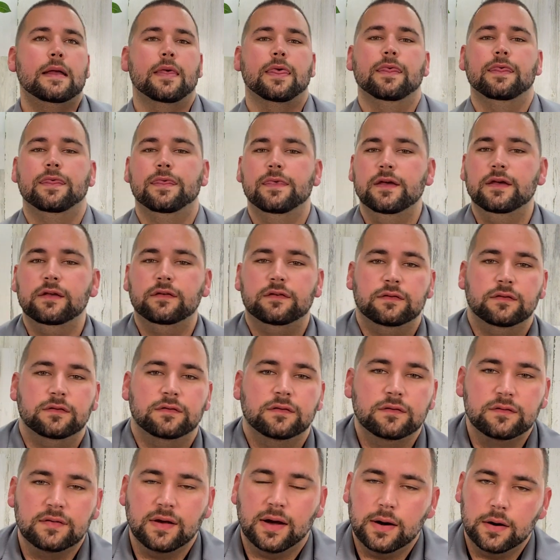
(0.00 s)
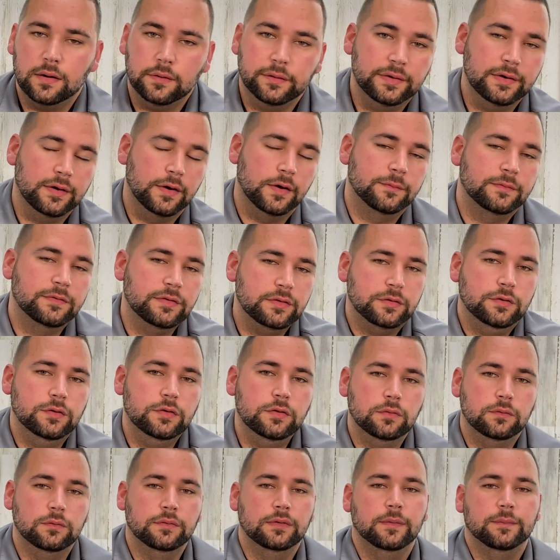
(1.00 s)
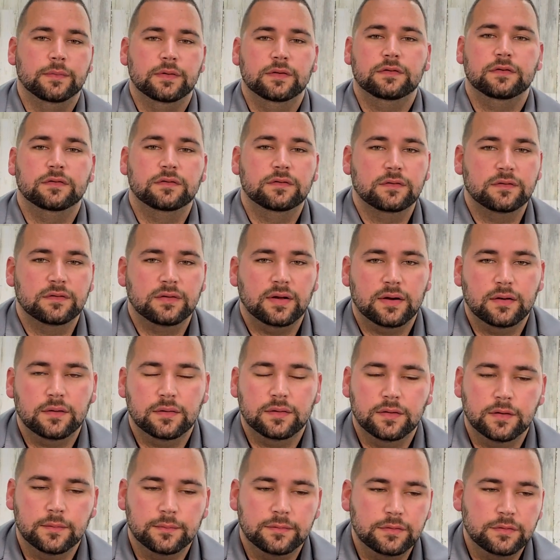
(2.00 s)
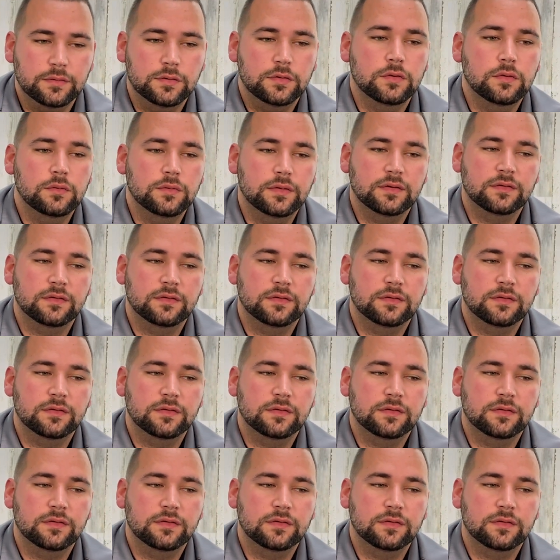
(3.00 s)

This is entirely up to you. This is entirely up to you.